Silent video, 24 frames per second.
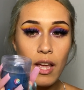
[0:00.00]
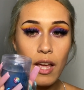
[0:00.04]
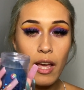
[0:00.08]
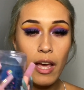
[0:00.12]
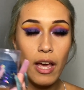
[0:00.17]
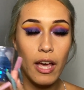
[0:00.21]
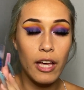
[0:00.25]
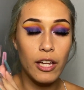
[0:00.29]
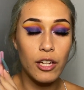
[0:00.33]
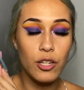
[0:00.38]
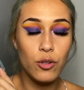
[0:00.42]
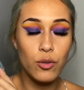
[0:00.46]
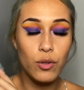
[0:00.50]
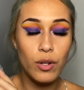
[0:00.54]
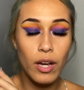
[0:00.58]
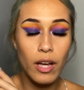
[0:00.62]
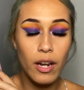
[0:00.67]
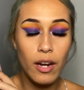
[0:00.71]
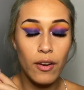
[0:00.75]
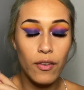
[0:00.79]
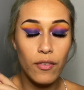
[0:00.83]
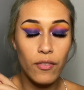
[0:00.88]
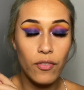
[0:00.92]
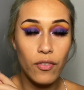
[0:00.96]
and you get
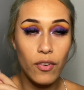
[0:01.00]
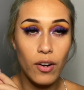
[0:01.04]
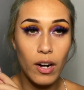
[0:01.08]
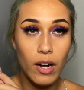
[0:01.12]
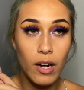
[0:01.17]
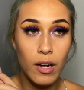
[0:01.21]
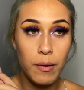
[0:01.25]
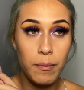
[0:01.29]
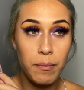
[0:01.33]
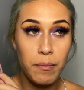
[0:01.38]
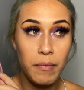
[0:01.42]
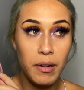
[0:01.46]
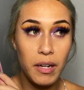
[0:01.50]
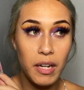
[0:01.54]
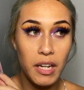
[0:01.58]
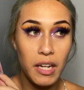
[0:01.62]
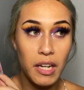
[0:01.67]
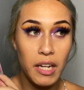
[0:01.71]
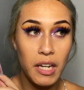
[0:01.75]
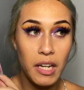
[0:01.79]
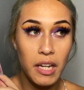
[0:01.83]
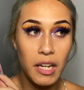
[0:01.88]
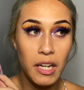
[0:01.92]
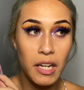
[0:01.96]
it from
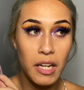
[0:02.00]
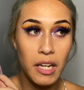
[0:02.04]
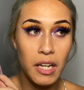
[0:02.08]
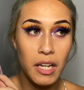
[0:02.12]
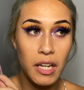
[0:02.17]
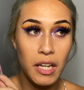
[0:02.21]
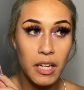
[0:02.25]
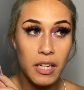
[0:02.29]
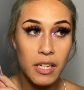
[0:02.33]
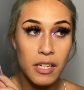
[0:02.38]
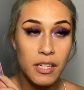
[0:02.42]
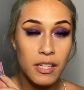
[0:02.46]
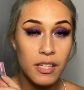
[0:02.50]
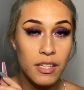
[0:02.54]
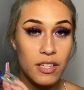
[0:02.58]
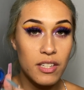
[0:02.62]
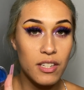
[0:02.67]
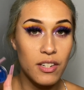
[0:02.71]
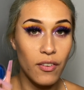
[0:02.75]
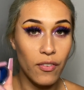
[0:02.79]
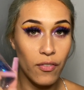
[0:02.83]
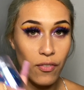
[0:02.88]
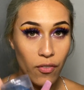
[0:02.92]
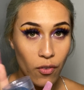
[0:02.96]

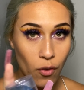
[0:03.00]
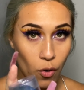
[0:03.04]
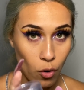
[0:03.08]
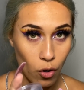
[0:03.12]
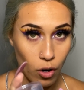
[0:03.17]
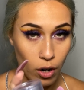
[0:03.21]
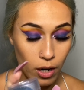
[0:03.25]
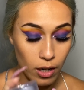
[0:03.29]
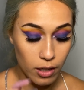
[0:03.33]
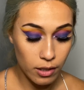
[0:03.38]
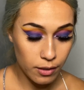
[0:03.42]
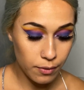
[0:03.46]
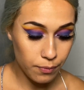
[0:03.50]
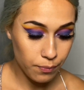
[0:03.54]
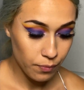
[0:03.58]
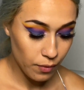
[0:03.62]
Sephora.